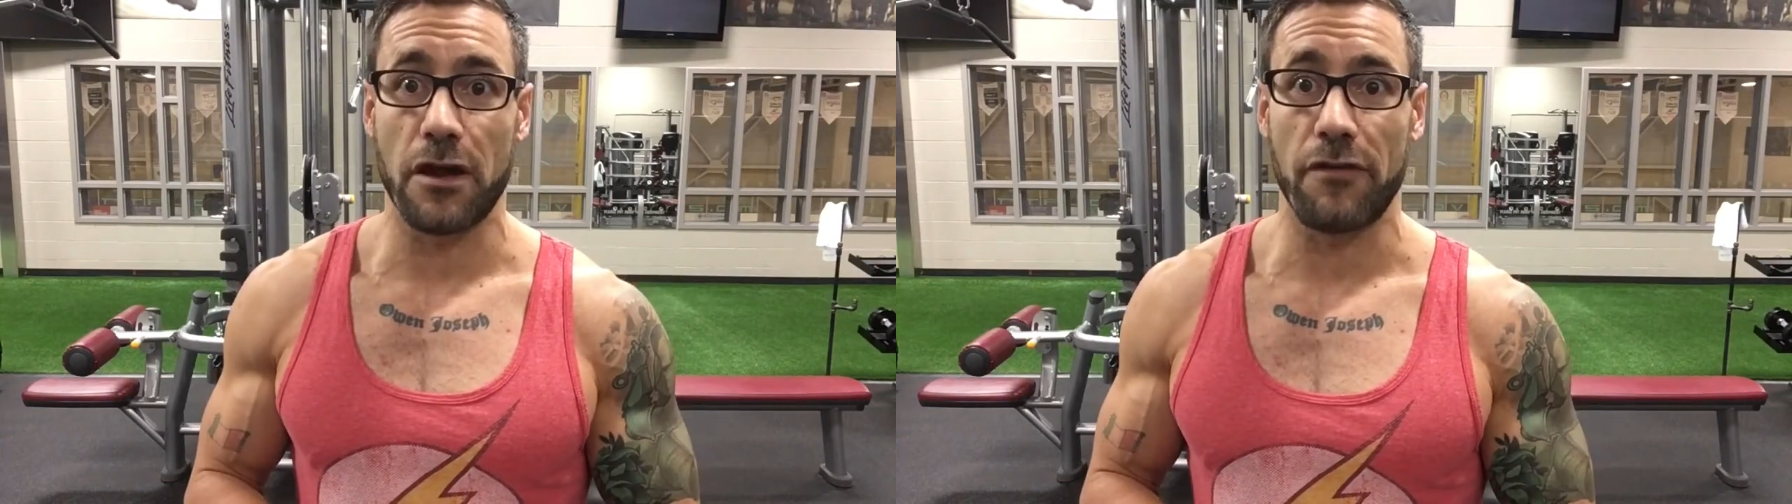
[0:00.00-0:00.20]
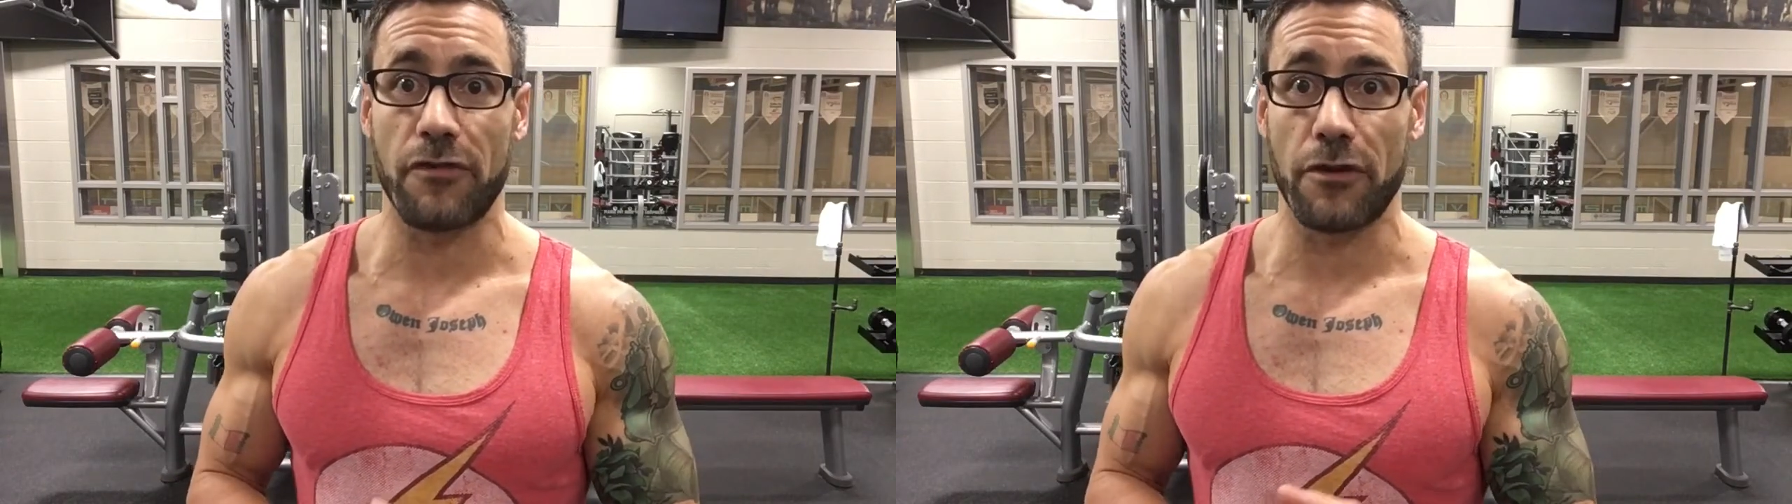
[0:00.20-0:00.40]

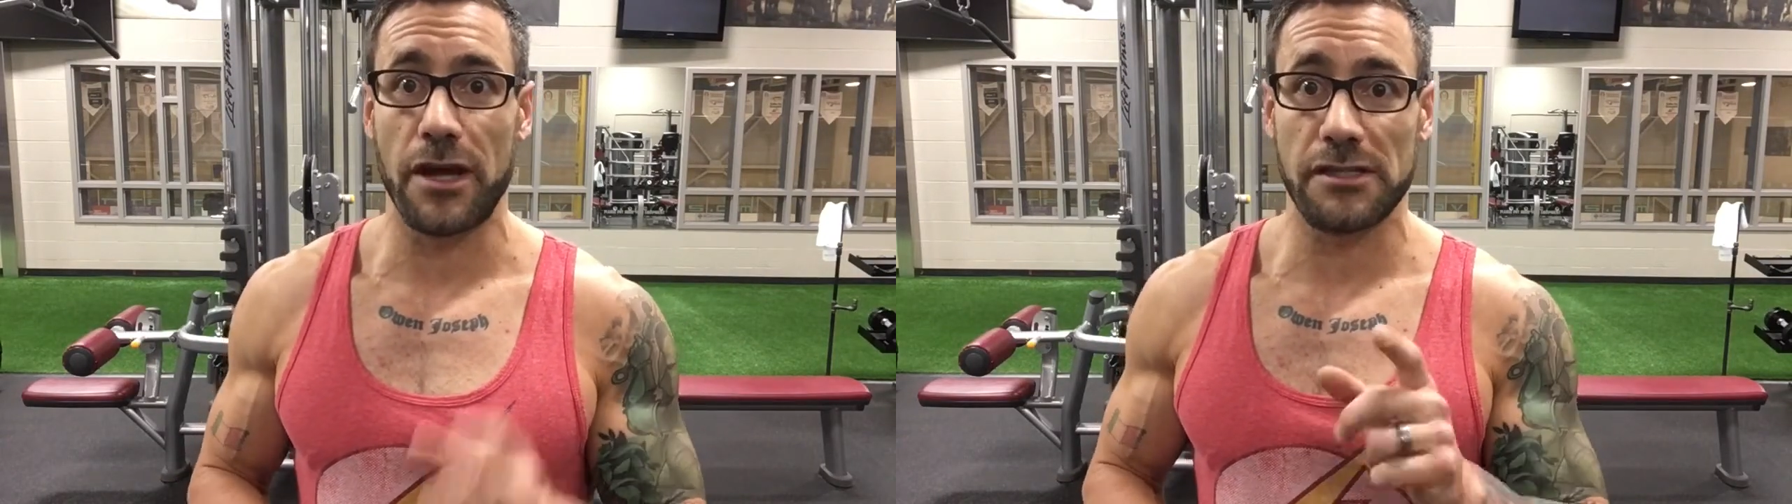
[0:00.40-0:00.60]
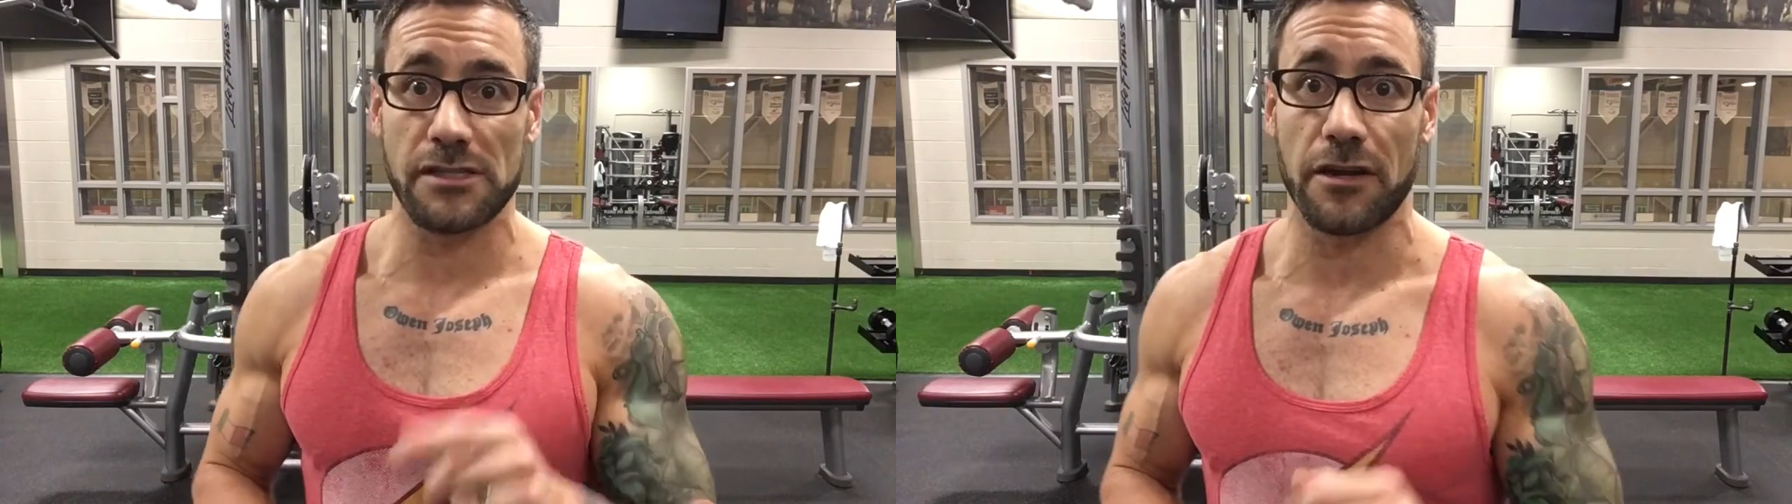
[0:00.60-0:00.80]
cuff. All
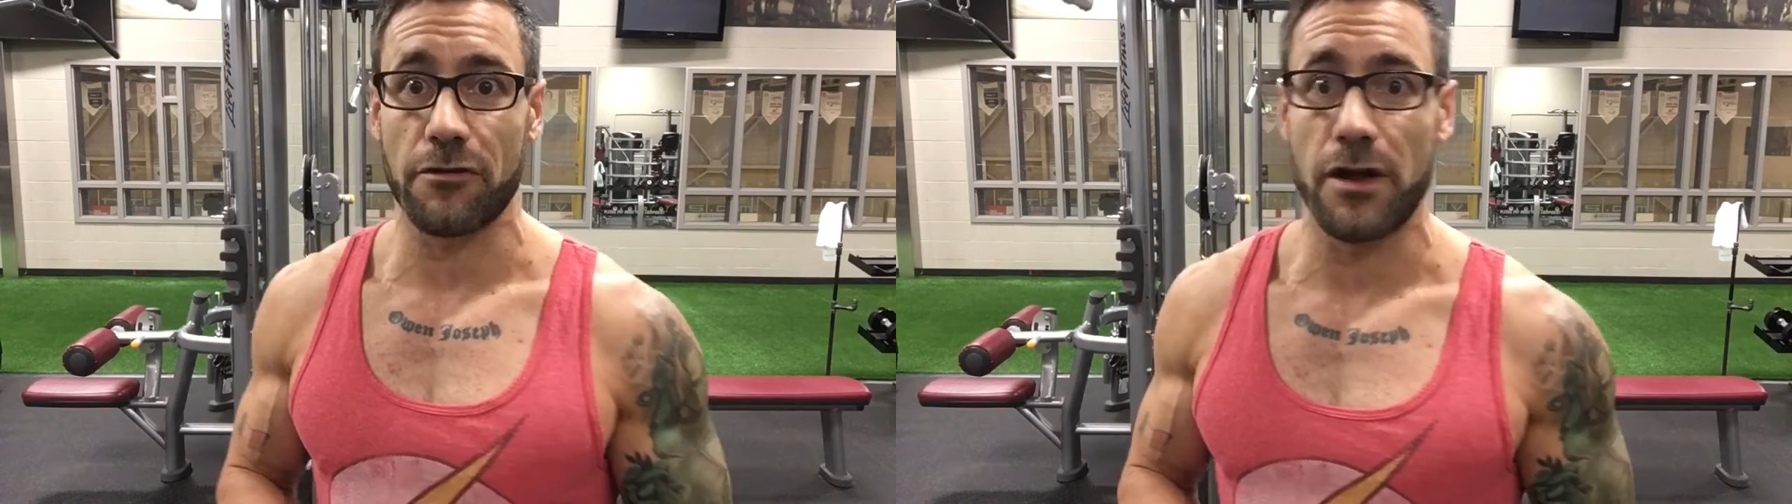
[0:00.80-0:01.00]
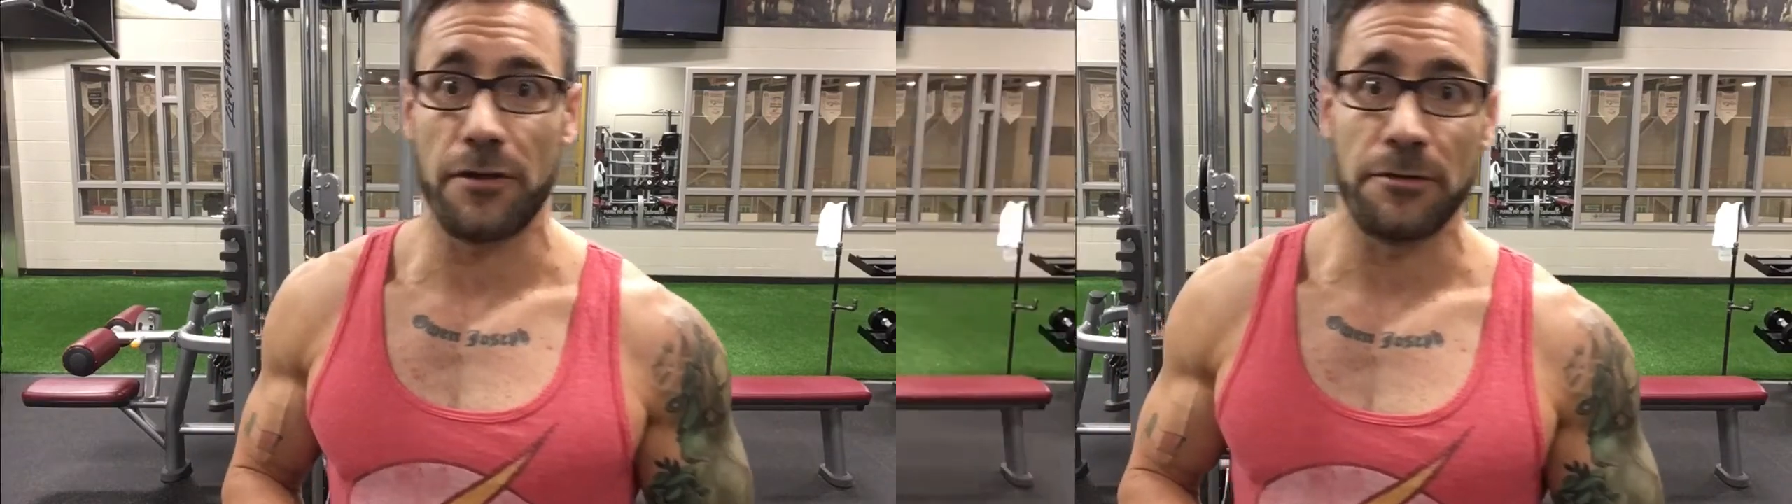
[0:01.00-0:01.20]
right, stick
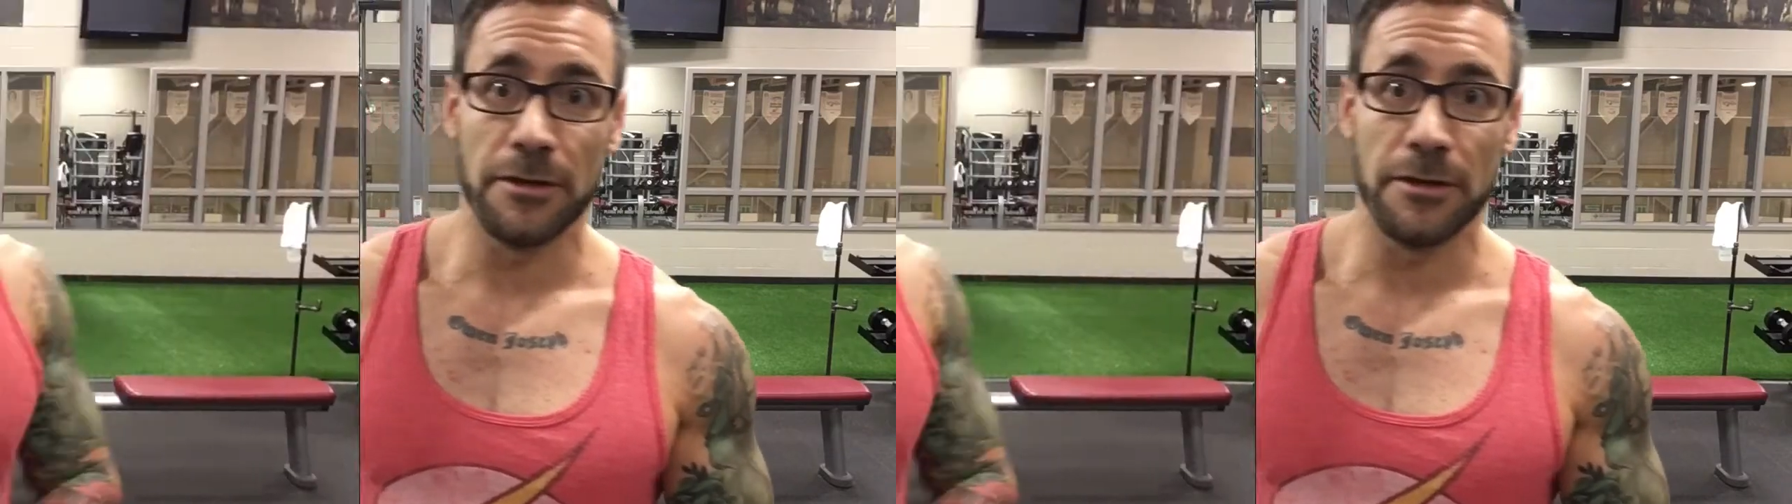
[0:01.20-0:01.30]
around.